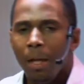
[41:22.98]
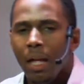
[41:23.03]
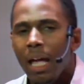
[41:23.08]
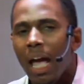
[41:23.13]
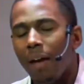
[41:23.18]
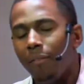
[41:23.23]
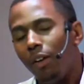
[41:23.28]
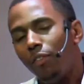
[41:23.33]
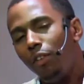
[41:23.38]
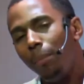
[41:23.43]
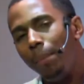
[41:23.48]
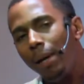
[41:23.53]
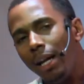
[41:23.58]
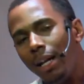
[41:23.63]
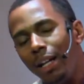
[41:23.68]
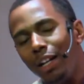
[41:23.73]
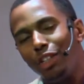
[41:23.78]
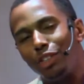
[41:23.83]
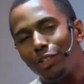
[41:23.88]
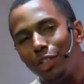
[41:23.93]
Have ever
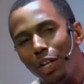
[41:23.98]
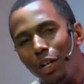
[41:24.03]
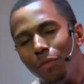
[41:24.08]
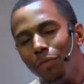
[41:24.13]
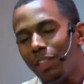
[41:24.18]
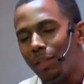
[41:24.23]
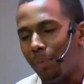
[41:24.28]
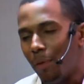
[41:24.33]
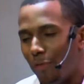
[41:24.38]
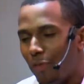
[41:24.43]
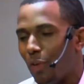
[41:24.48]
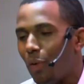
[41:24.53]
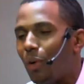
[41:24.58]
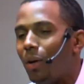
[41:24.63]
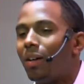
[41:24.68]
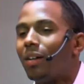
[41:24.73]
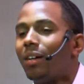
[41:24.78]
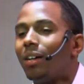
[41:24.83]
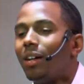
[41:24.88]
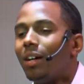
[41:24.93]
been in a service
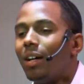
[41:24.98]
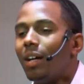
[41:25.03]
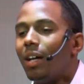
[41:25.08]
before?